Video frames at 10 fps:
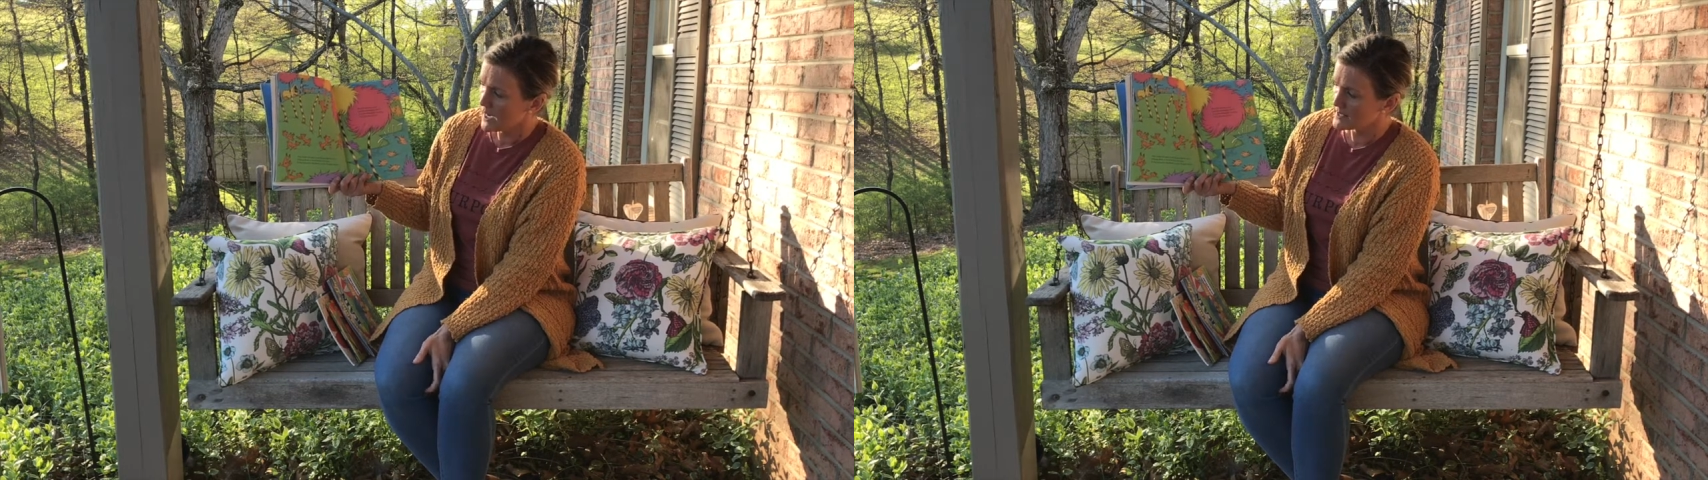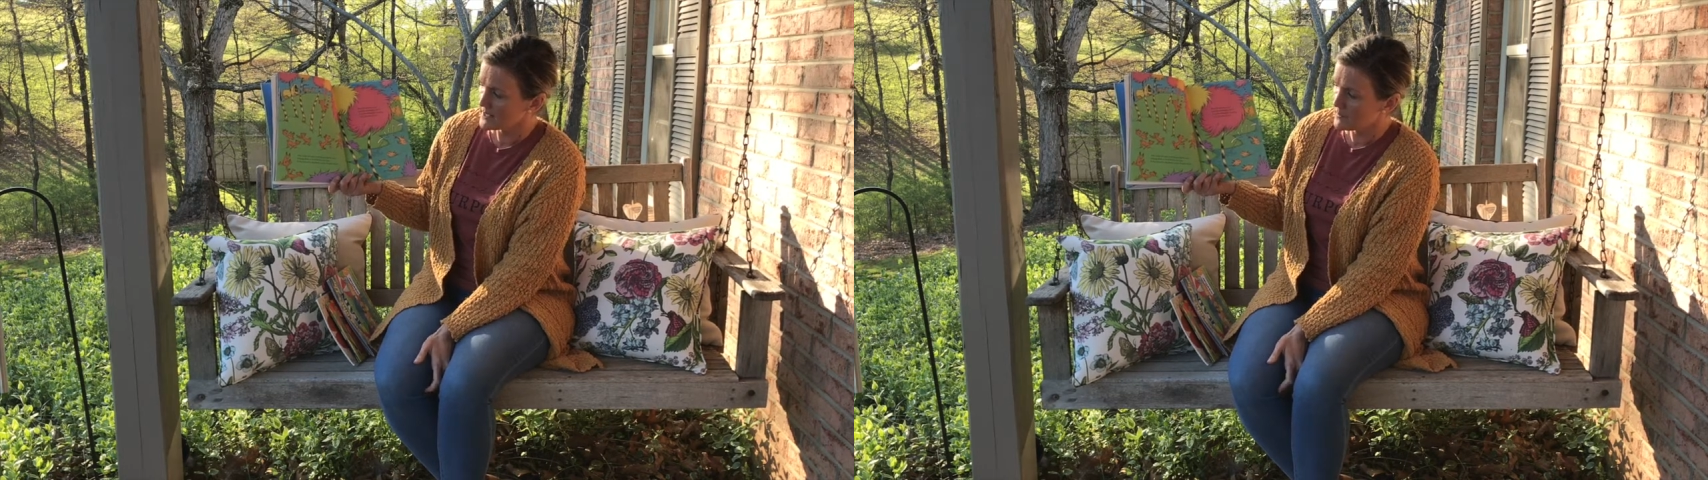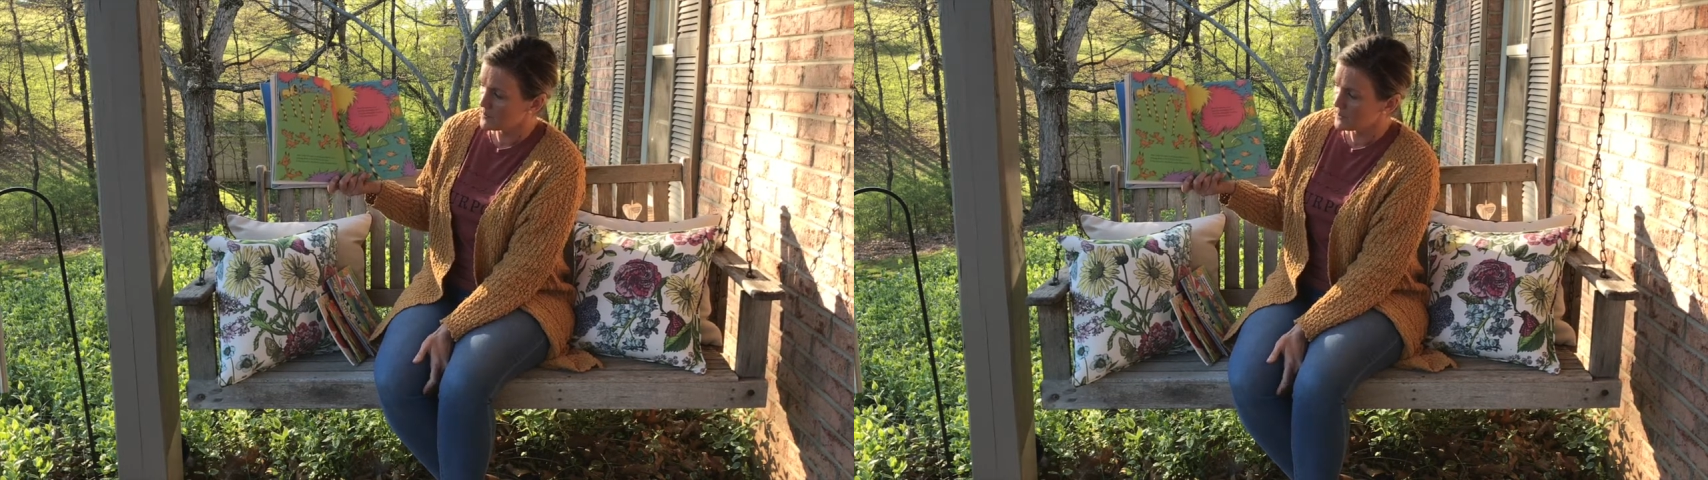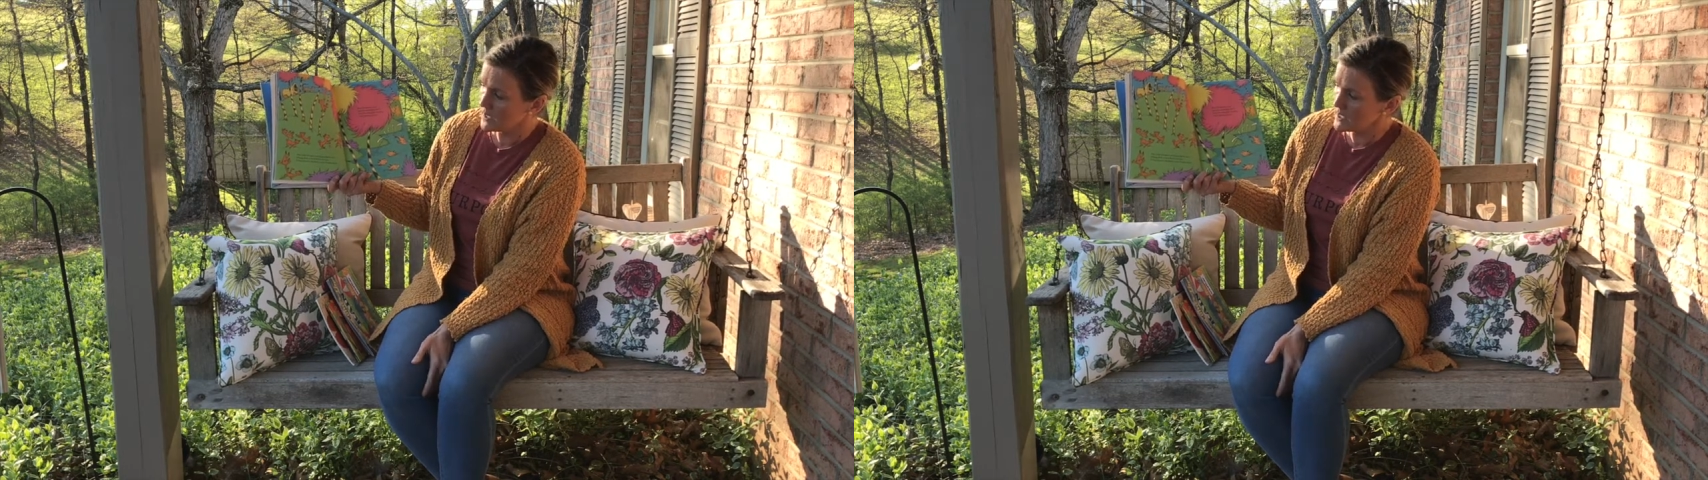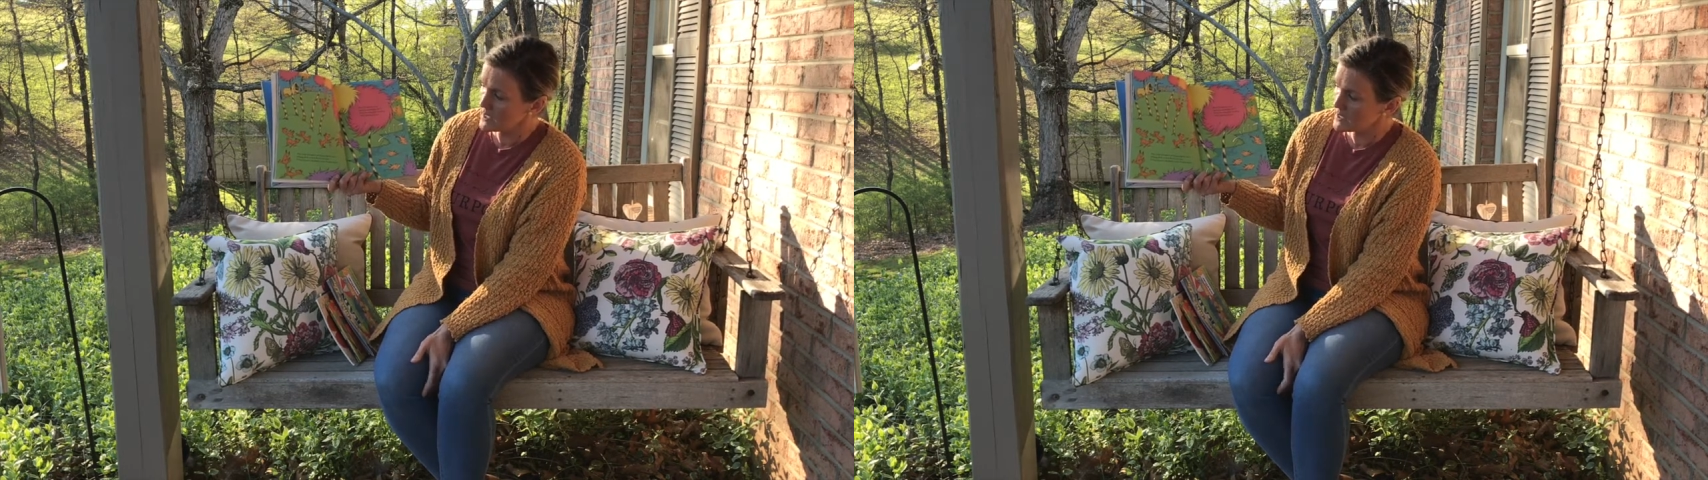as they
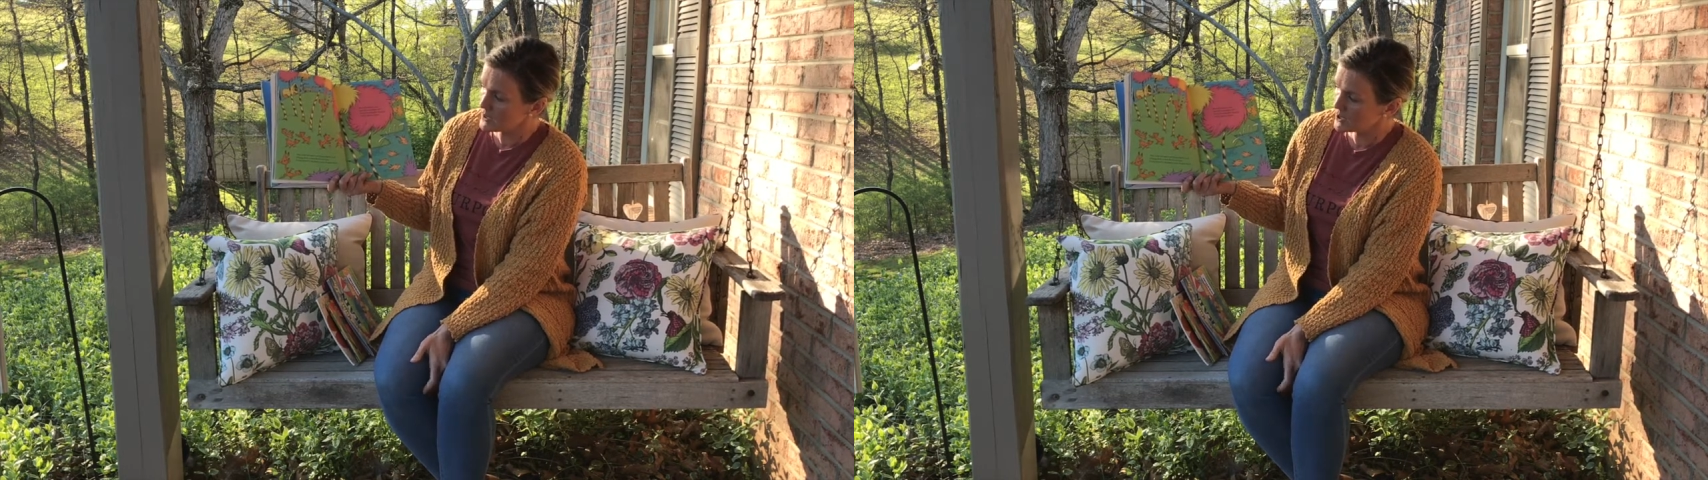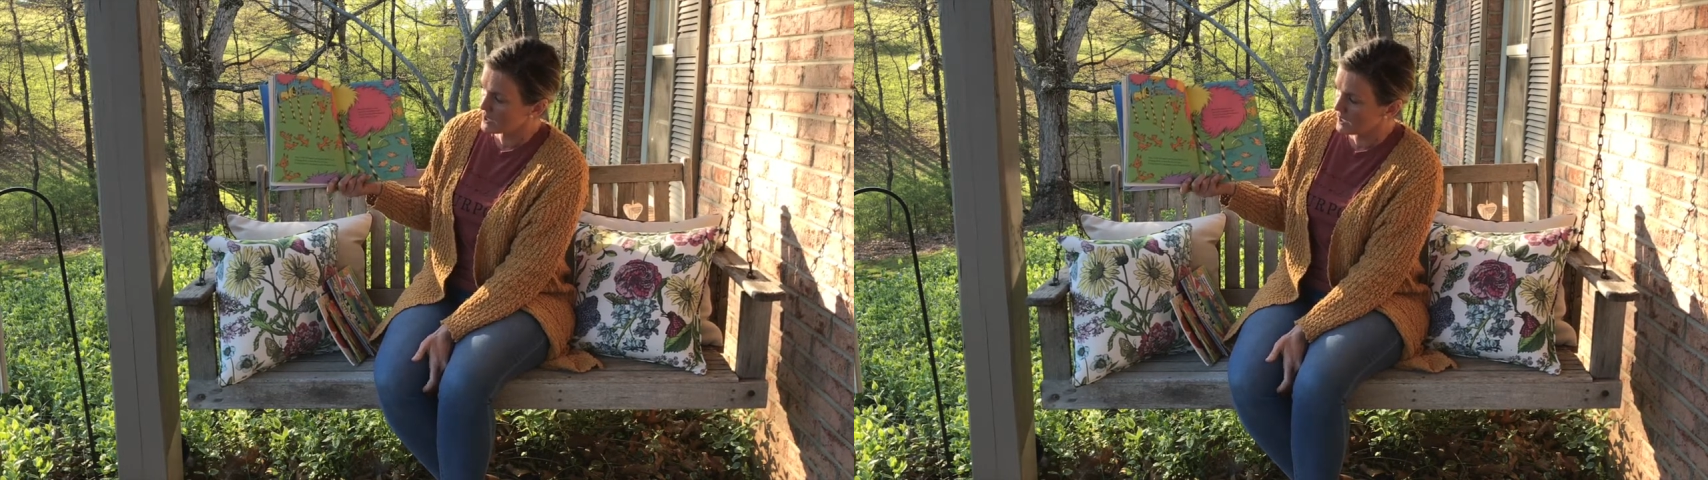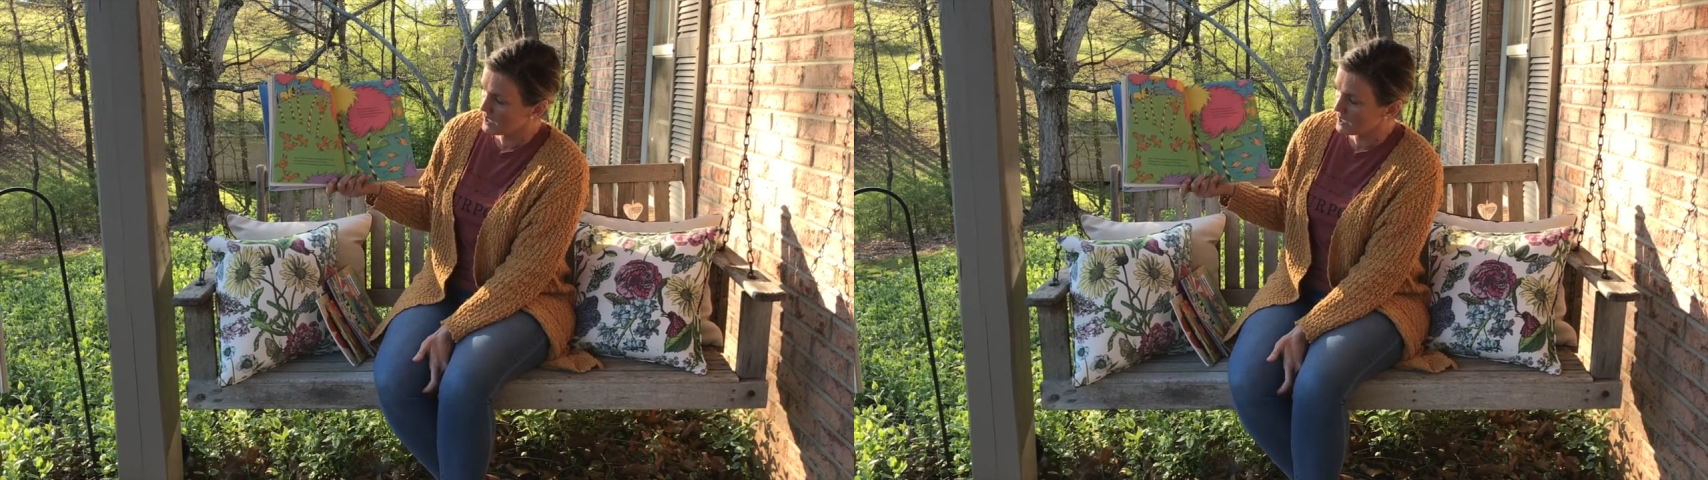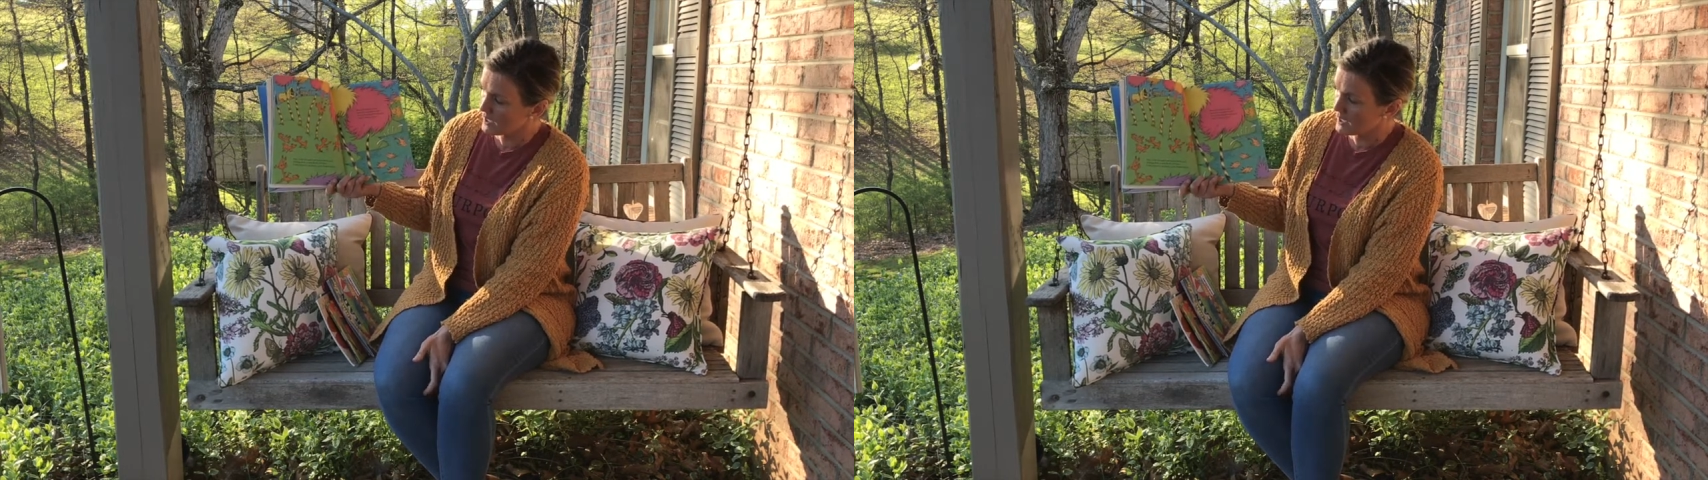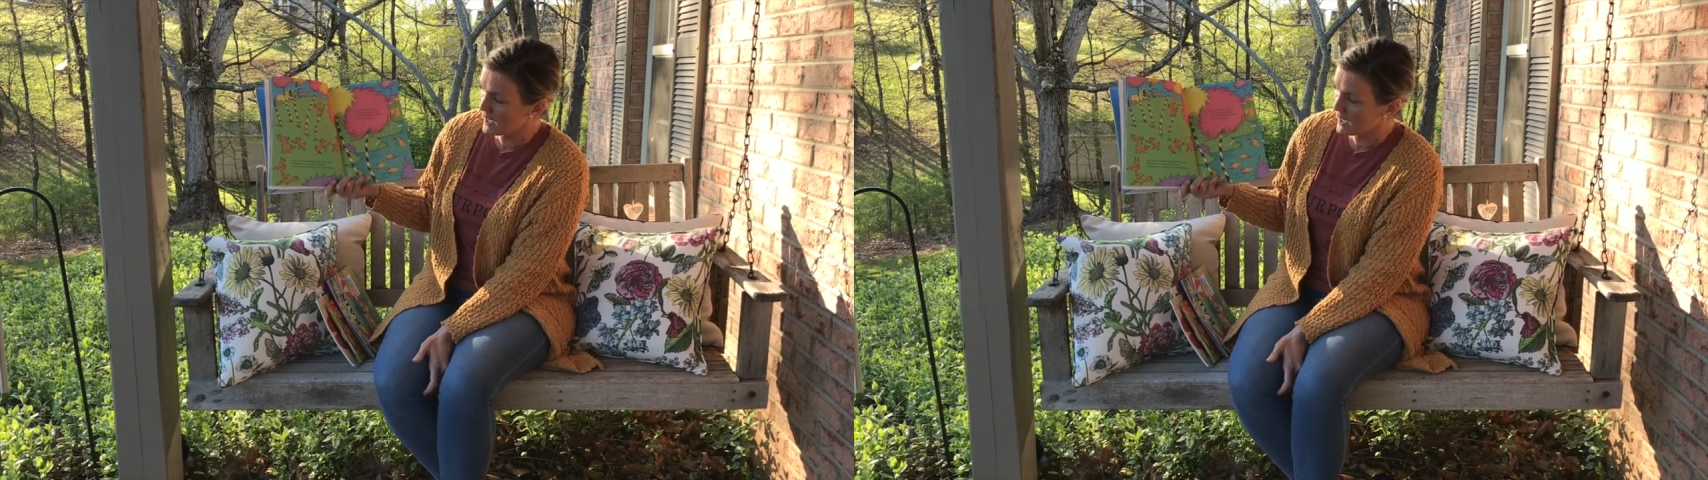played in the shade and